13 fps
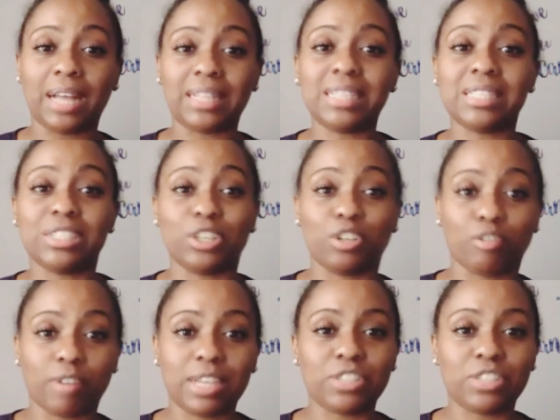this is a
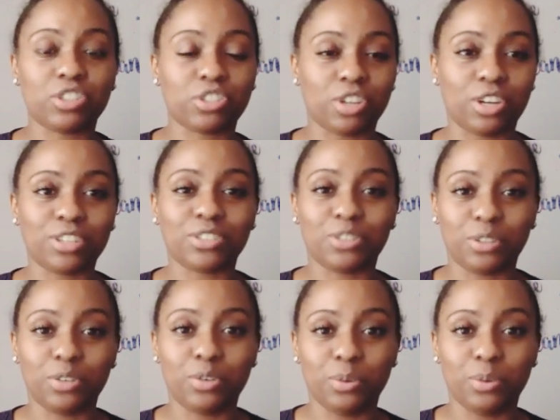great start to
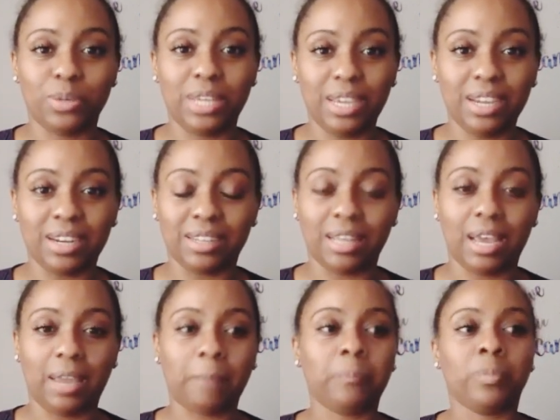the new year.
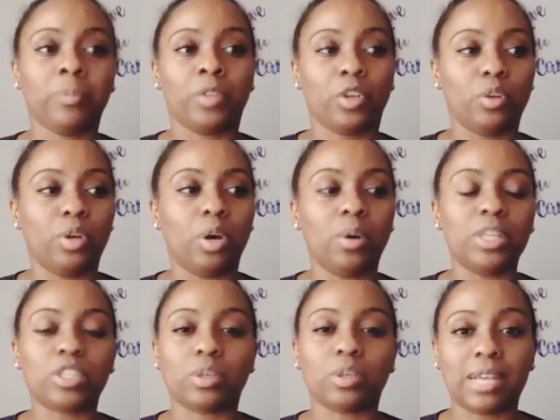Like, you know,
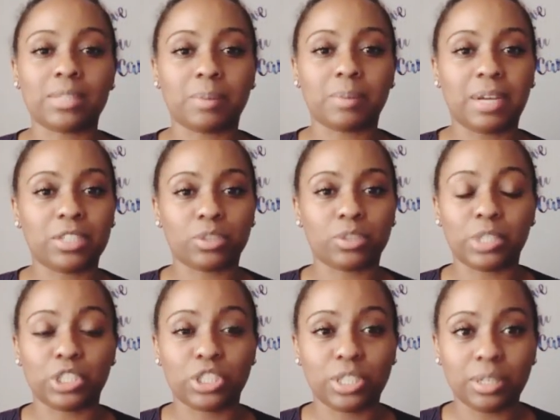and so that's why I just want
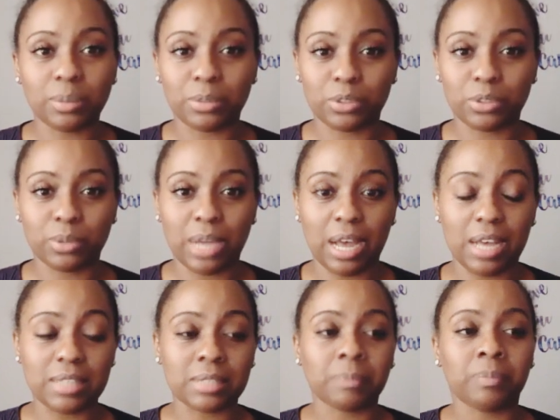to share with you
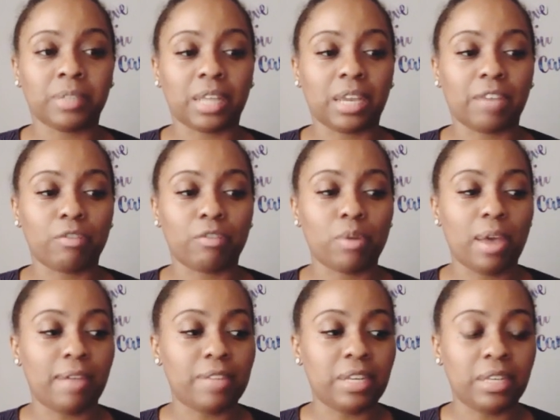guys. Like, if you
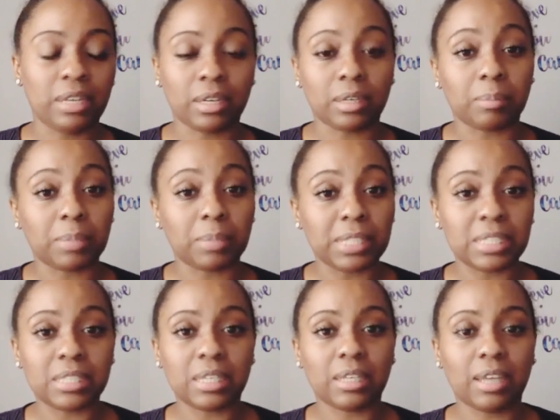have any
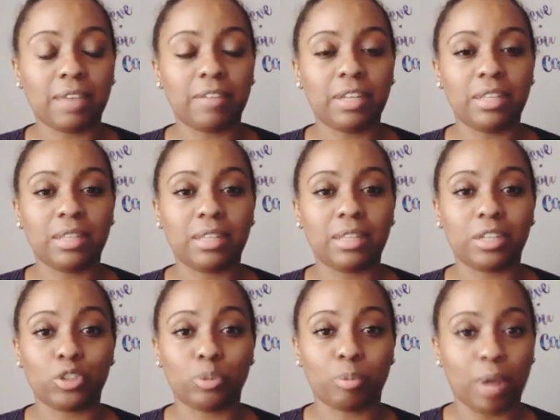incompletes in your life, anything
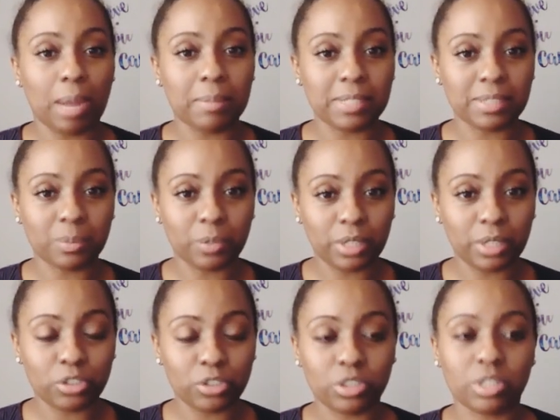that you promised someone
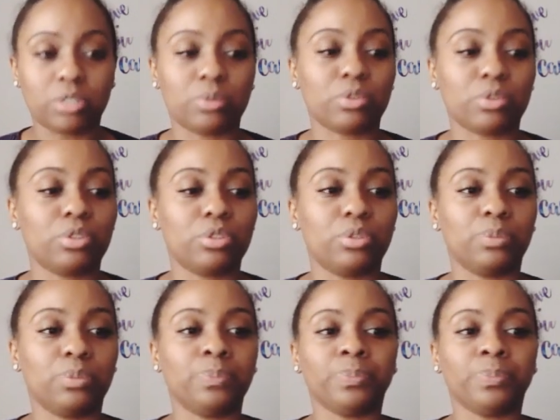that you said you was going to do,